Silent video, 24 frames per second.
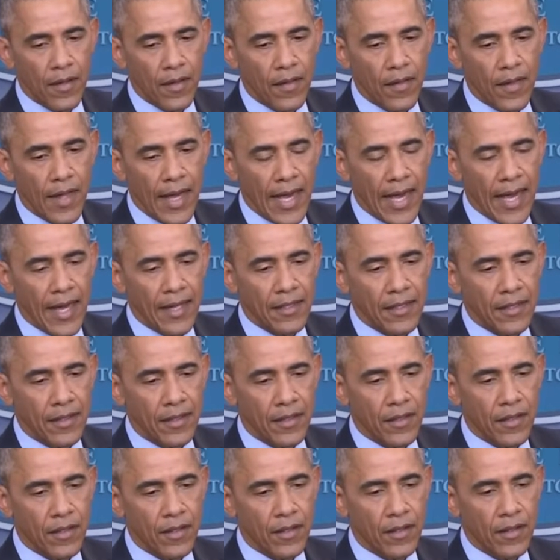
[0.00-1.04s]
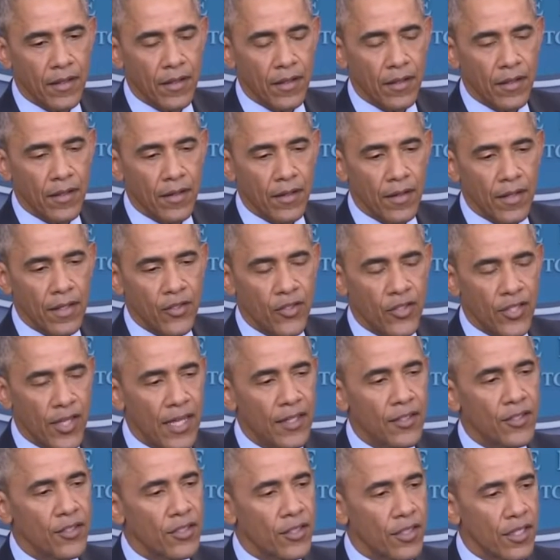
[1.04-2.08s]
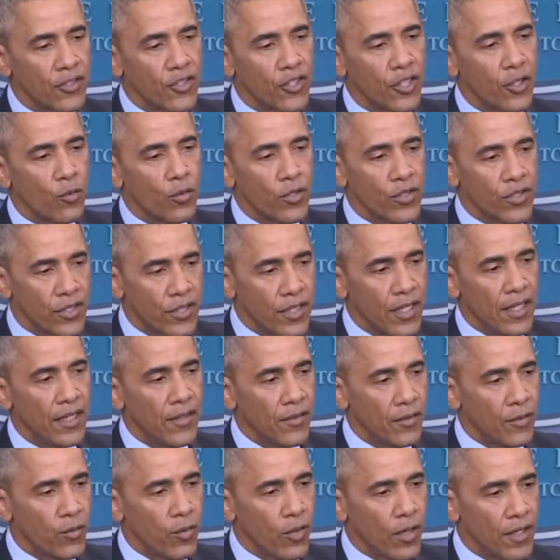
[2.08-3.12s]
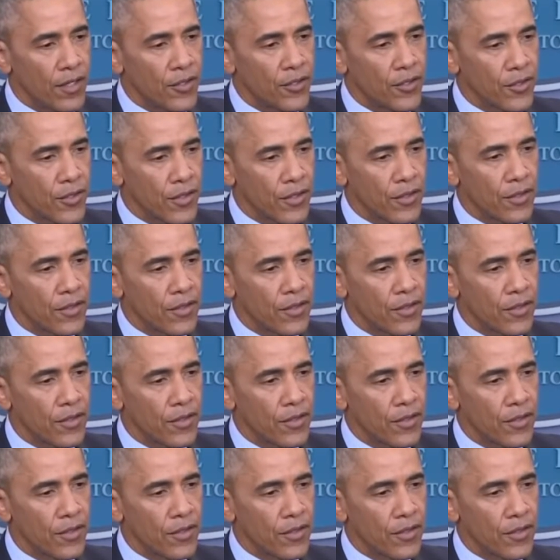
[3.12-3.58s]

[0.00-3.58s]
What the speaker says: that the sentence that she received was